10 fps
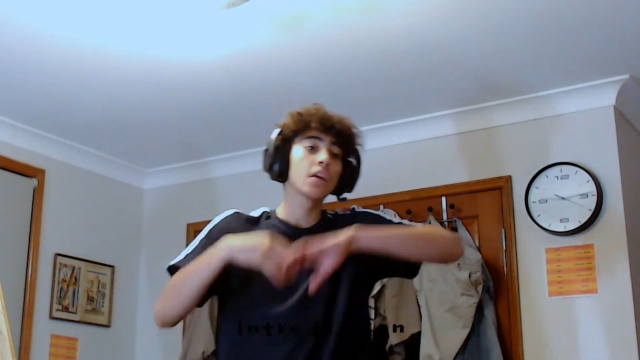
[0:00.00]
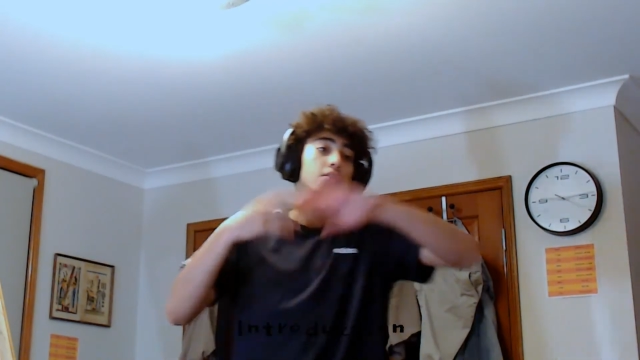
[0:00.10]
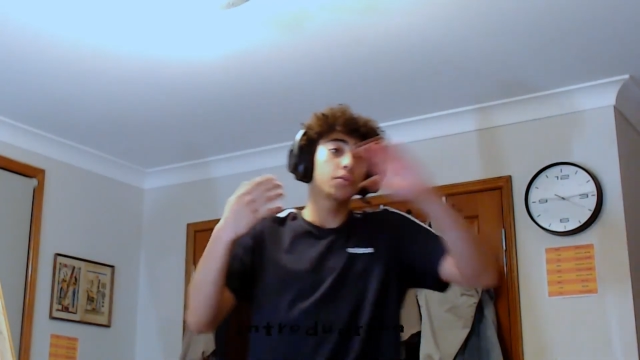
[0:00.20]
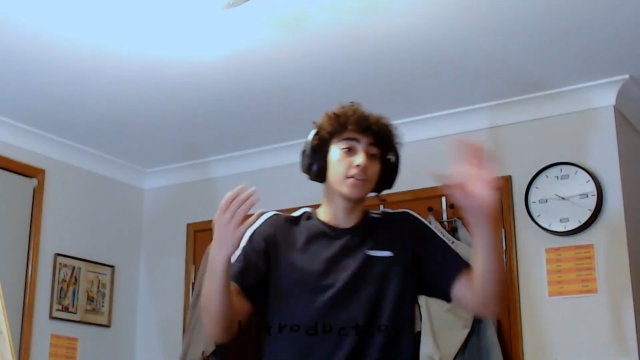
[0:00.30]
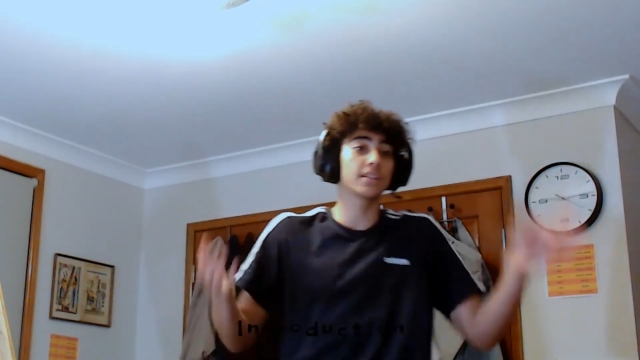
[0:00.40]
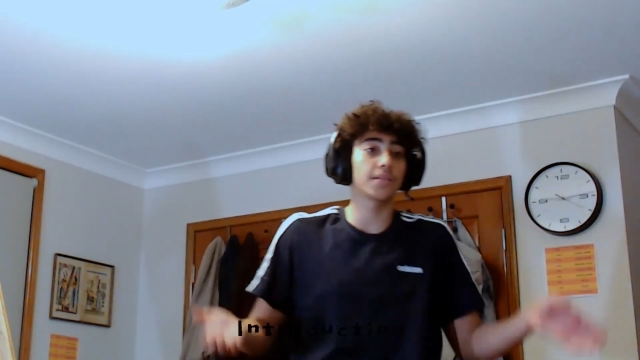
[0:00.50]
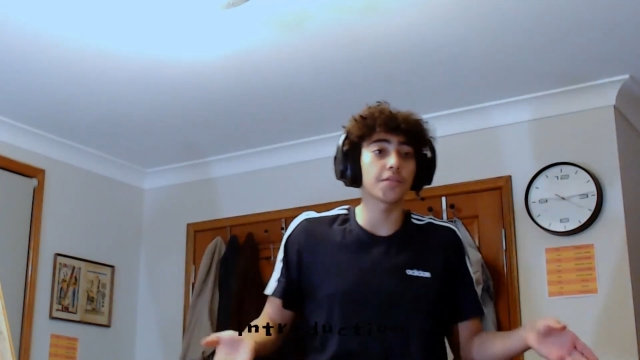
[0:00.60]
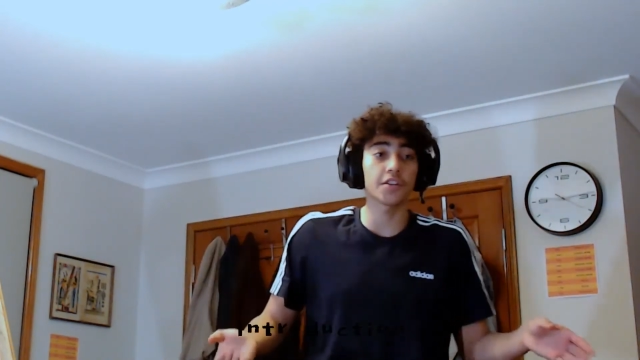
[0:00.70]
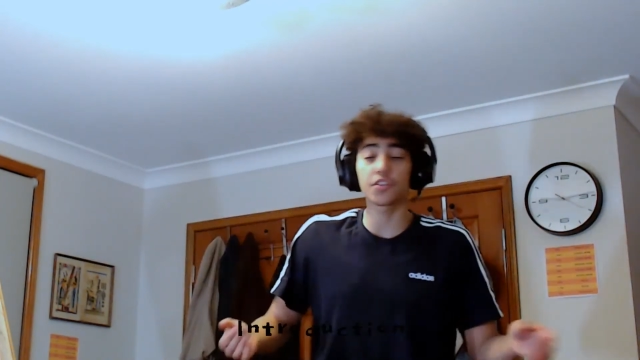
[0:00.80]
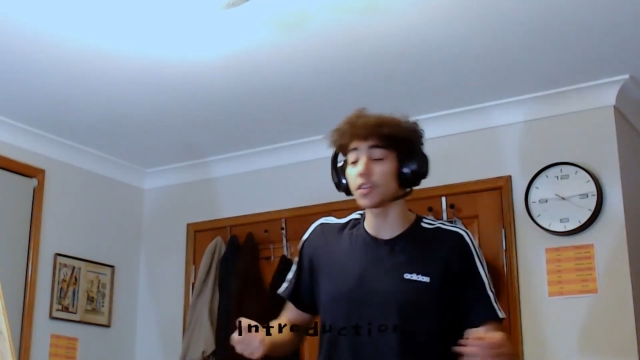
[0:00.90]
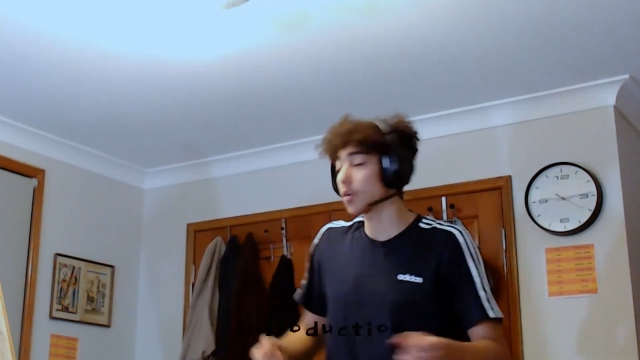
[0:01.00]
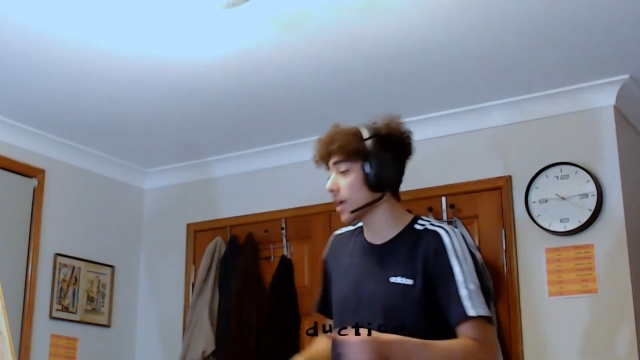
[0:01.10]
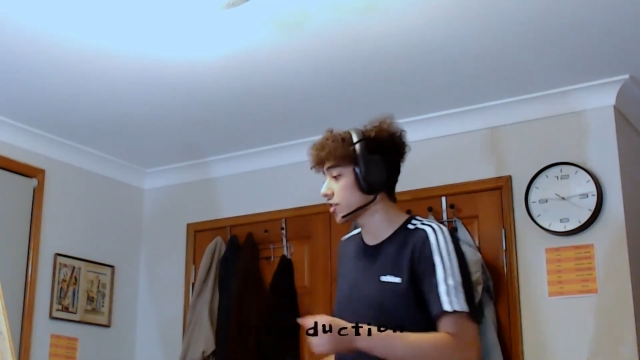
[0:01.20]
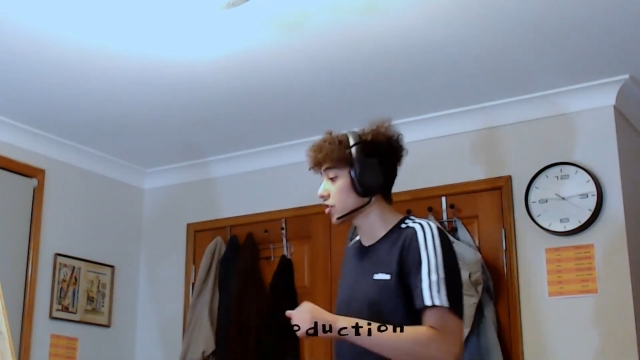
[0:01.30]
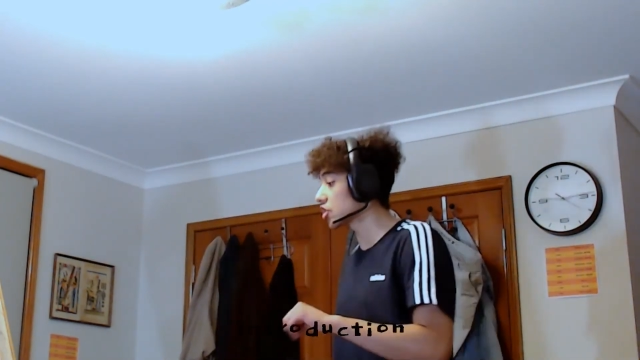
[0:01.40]
to the differential
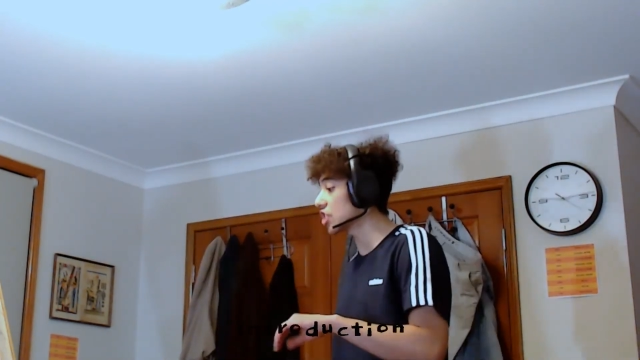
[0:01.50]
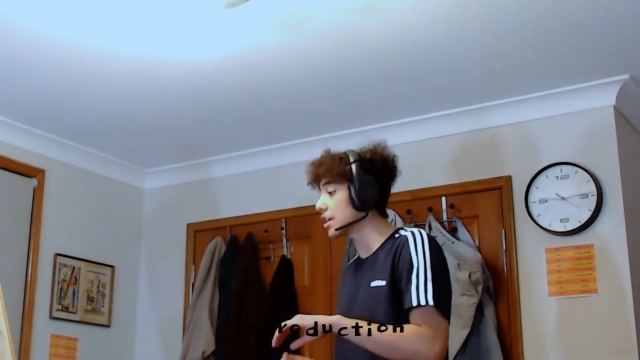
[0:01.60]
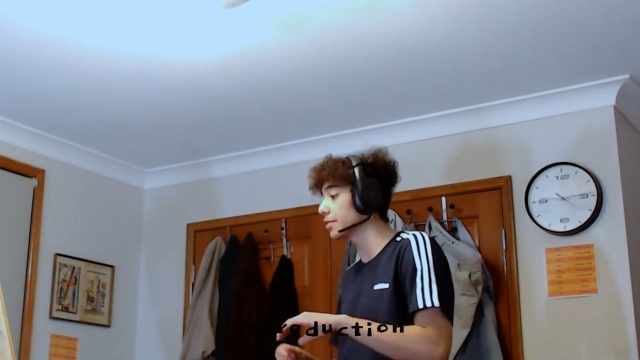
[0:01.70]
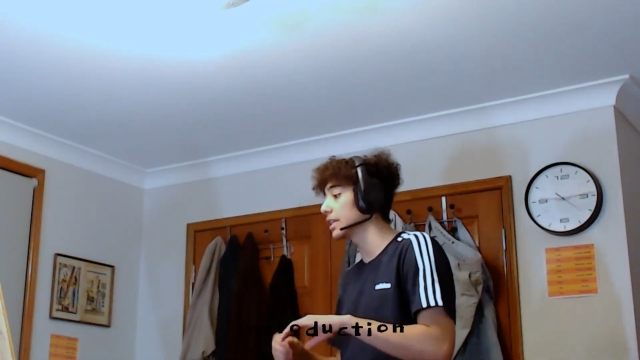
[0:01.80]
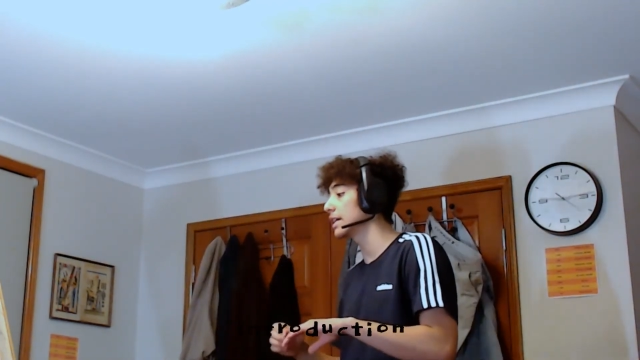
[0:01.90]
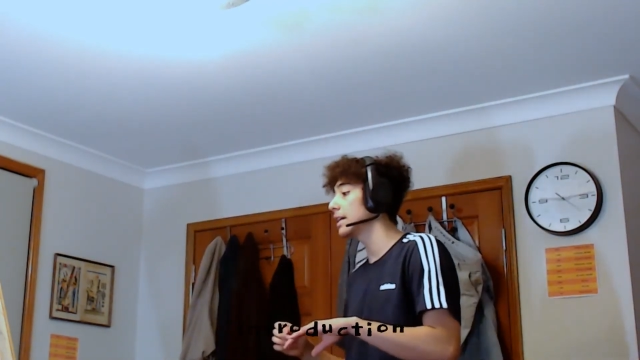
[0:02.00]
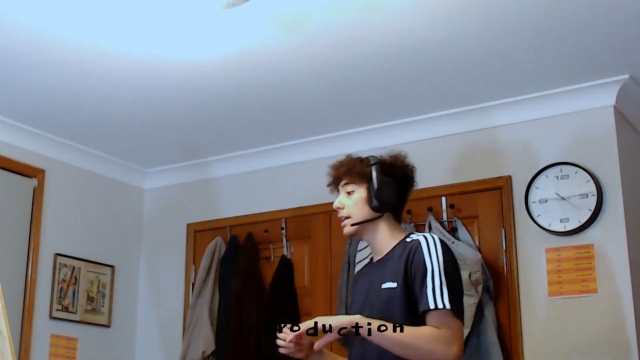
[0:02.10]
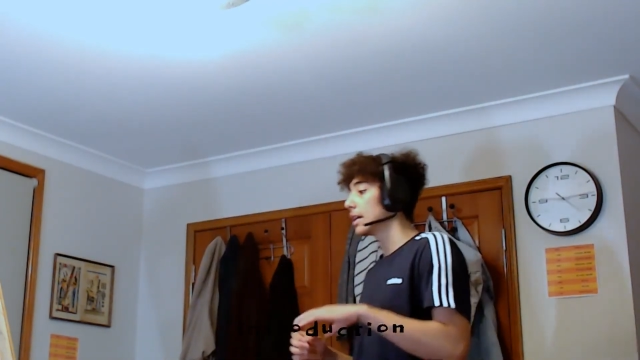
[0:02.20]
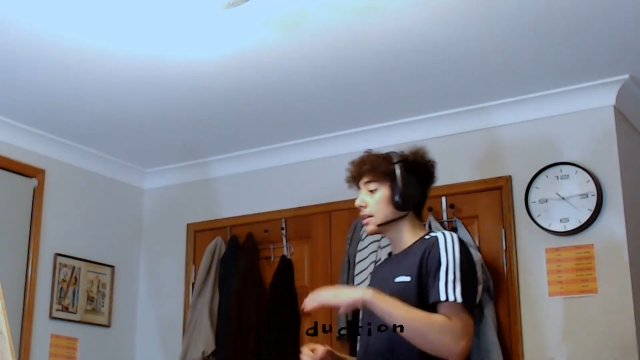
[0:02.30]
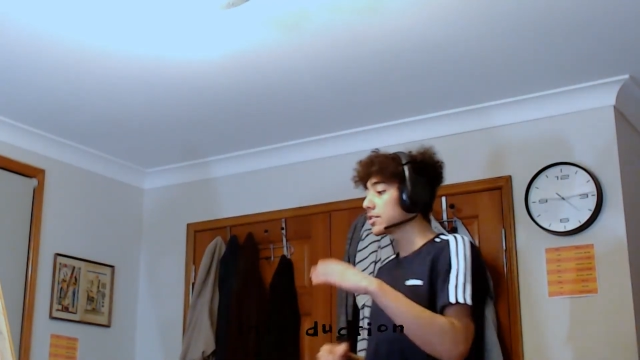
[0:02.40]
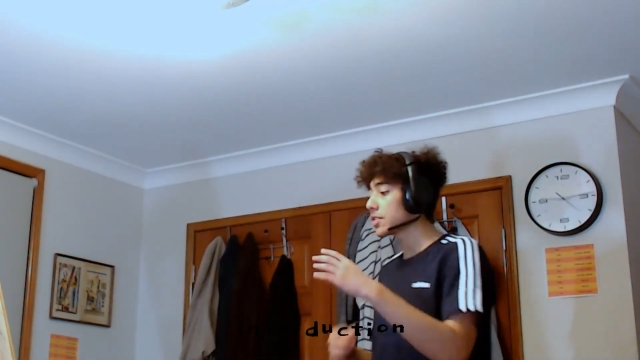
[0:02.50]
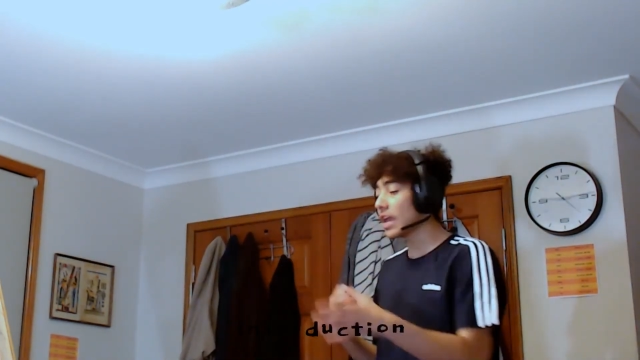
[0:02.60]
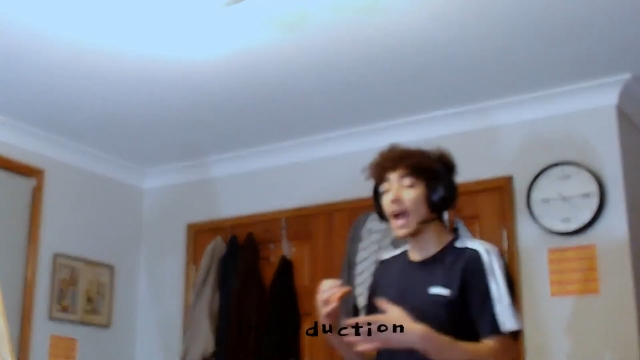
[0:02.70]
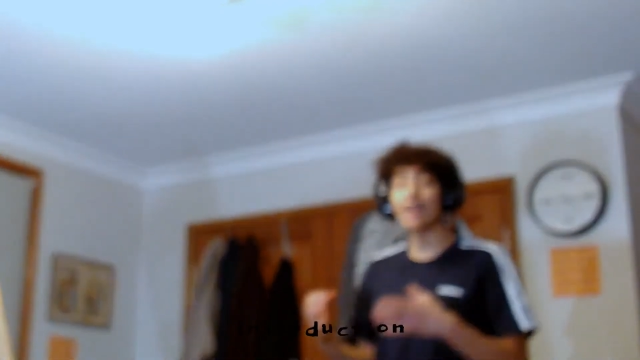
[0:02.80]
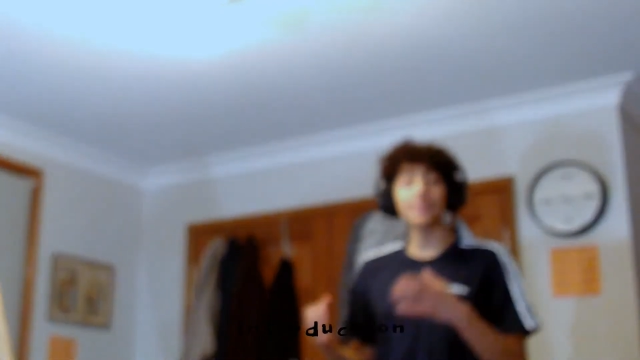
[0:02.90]
equations generally. So you
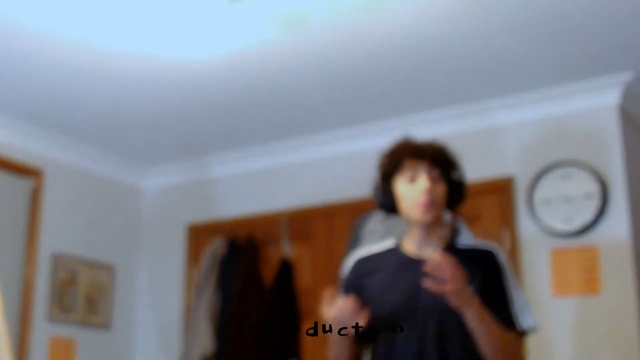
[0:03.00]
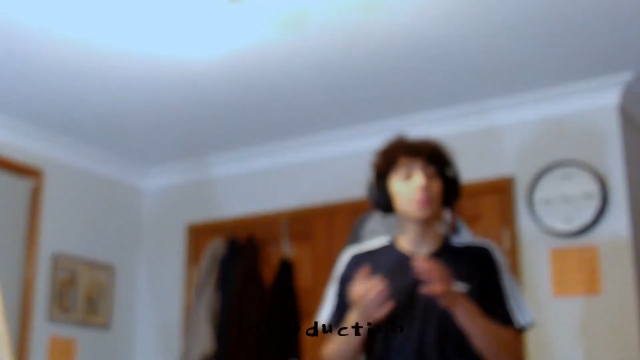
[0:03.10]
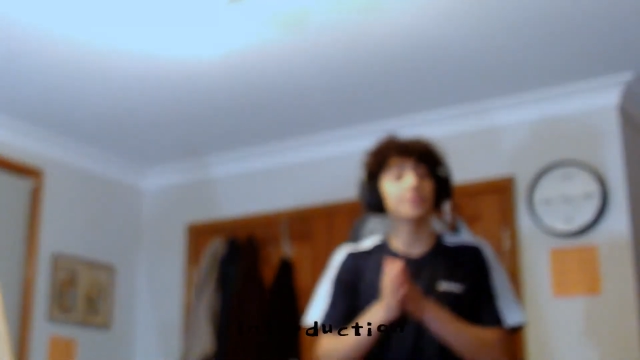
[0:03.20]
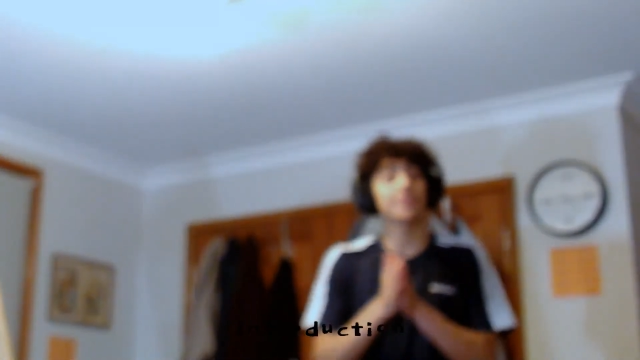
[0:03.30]
have all of these